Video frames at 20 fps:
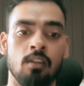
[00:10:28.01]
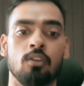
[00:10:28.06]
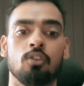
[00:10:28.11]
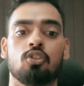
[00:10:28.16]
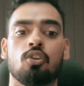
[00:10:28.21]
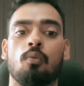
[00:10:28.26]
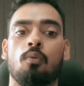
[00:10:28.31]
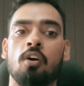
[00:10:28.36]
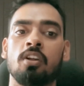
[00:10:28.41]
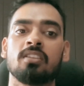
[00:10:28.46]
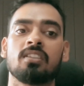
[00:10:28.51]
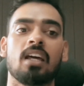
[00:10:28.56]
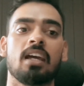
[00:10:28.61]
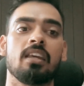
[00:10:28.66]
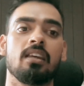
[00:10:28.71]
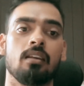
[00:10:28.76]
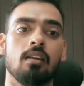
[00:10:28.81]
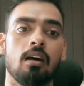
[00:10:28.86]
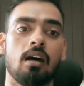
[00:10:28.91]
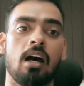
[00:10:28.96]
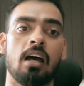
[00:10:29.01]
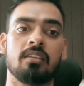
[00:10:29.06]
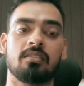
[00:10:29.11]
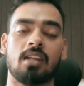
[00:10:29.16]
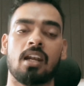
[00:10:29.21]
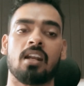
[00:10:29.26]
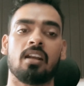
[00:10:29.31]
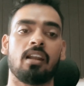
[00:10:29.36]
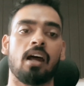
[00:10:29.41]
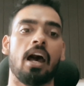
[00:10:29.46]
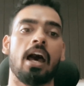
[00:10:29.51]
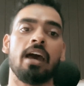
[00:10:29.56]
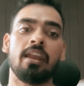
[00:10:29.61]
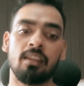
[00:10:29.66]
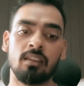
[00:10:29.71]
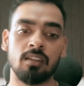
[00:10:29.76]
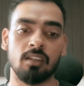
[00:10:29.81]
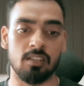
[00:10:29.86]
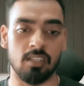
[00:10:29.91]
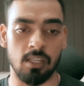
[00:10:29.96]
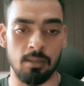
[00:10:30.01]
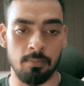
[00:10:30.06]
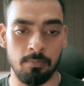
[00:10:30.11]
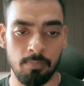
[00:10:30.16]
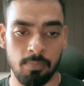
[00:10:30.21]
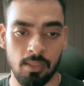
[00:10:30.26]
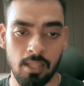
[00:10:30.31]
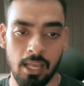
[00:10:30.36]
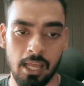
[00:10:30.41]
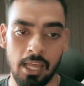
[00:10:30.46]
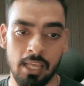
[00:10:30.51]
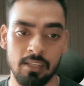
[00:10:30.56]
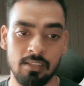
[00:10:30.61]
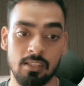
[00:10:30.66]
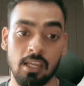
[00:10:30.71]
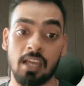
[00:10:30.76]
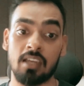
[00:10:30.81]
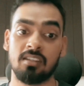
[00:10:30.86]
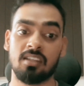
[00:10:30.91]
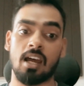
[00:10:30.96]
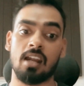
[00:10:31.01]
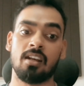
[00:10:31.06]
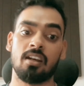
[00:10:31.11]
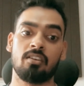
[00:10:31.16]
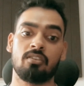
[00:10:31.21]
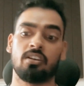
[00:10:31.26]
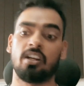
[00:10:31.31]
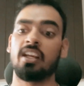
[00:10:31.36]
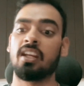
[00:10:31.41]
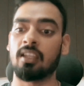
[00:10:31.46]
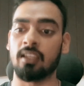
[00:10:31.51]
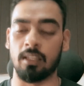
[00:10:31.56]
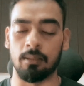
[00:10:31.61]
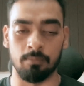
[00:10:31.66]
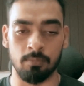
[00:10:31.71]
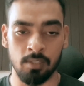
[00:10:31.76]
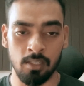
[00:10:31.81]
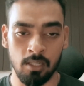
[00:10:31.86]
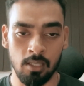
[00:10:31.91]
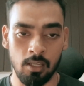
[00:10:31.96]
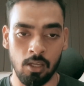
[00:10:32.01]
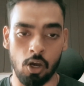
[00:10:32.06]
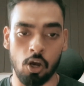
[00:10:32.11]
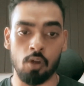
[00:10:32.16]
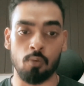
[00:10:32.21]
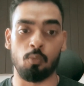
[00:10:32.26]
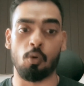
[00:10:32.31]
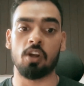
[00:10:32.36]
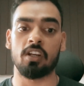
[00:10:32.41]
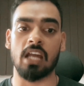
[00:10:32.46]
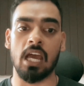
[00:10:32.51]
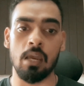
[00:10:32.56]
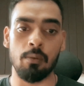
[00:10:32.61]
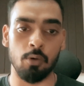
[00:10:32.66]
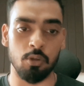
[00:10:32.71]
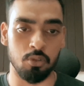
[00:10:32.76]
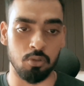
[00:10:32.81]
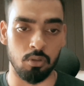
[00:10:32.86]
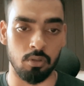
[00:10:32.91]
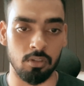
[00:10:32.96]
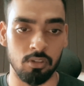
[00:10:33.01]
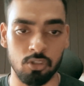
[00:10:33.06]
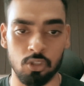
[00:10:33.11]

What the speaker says: So once I started hiring the team, I started training them on what I was doing.